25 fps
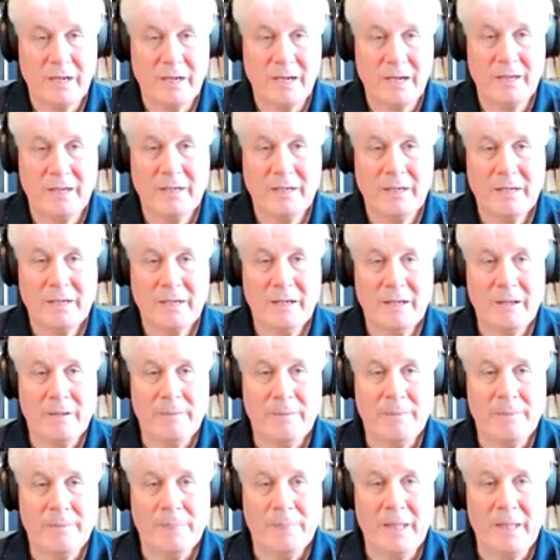on it, you know,
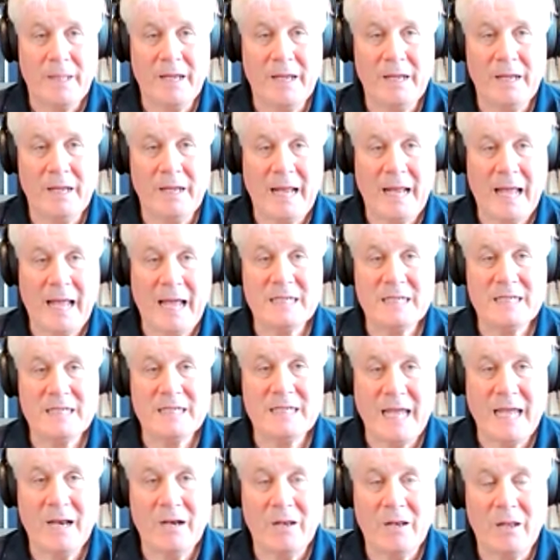so you can crank it
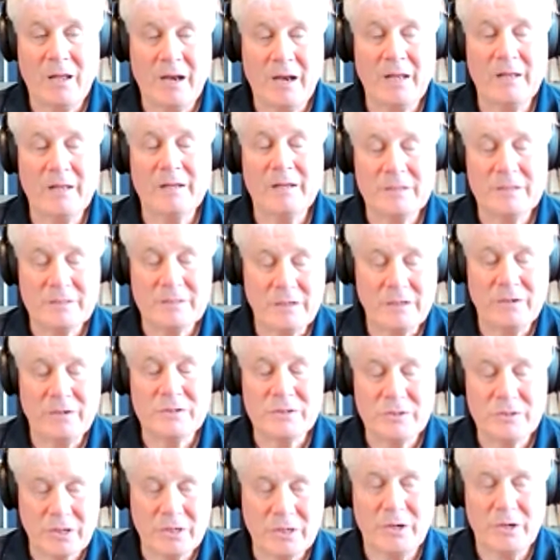too. Okay.
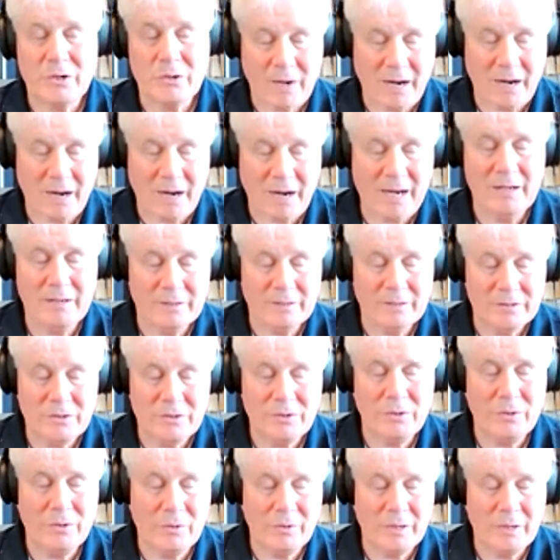And man, if you
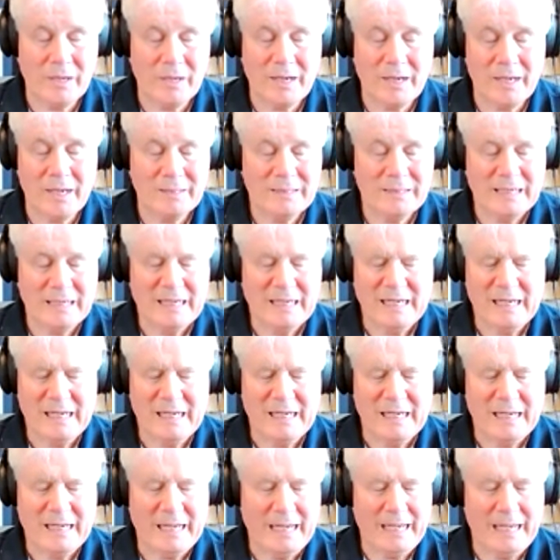get hit with that sucker,
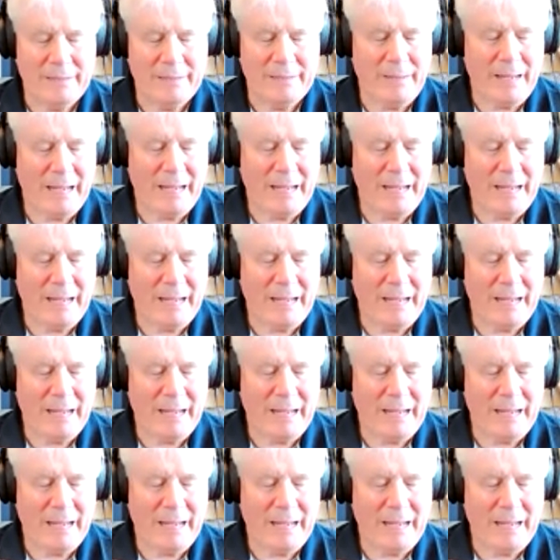it